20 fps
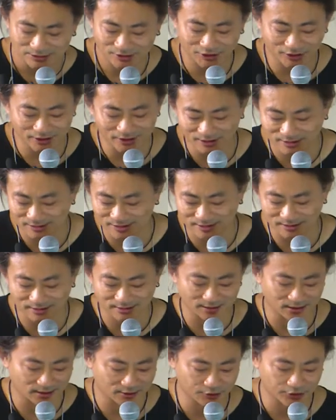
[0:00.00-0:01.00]

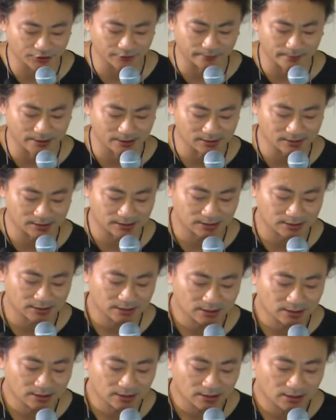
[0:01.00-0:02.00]
Genesis achievements.
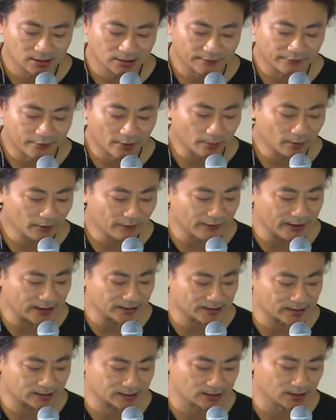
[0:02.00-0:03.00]
The former
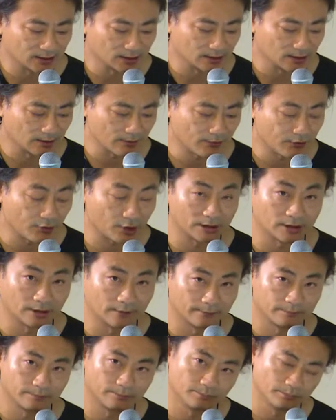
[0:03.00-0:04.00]
faced the threat
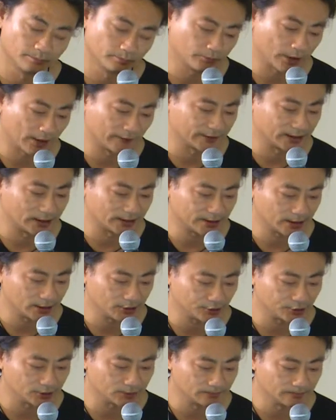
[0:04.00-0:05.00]
of
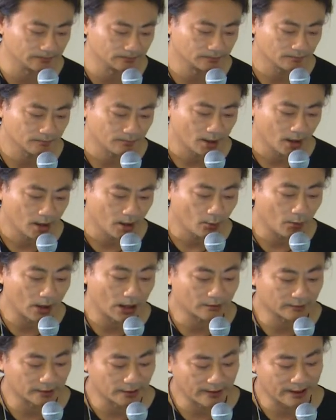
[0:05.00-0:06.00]
privatization,
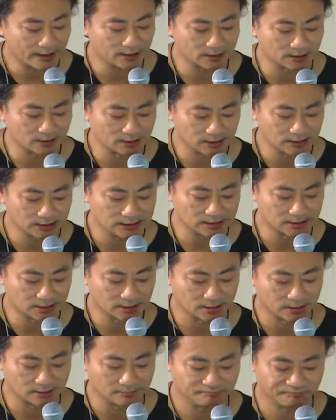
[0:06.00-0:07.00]
while the latter is
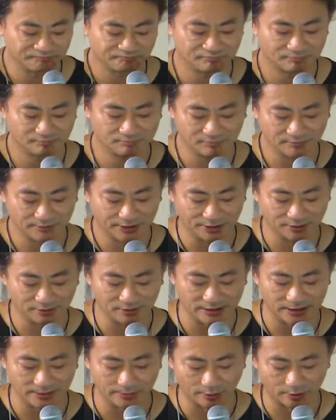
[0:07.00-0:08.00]
the new
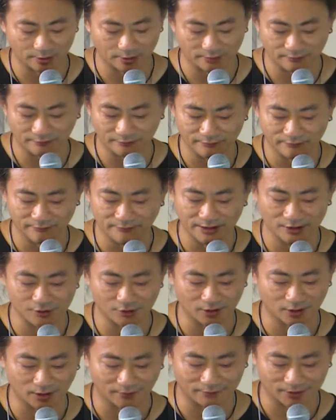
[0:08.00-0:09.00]
liberal
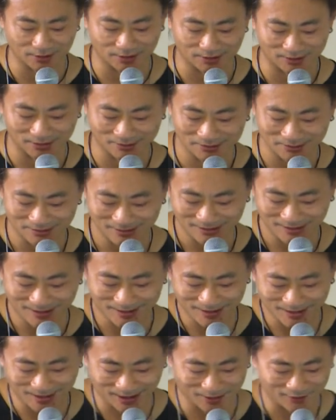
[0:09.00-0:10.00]
vision of the
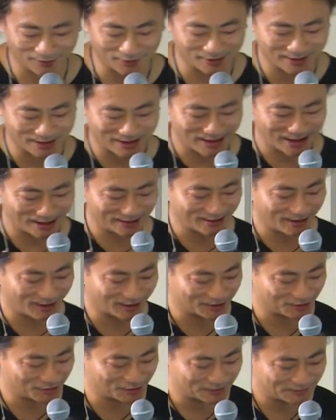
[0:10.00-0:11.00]
California
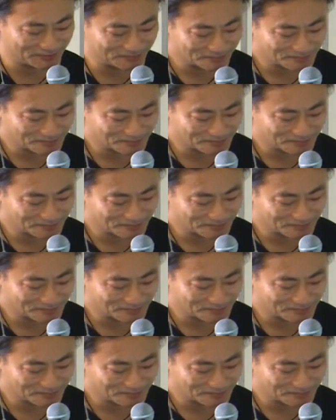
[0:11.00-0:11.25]
ideology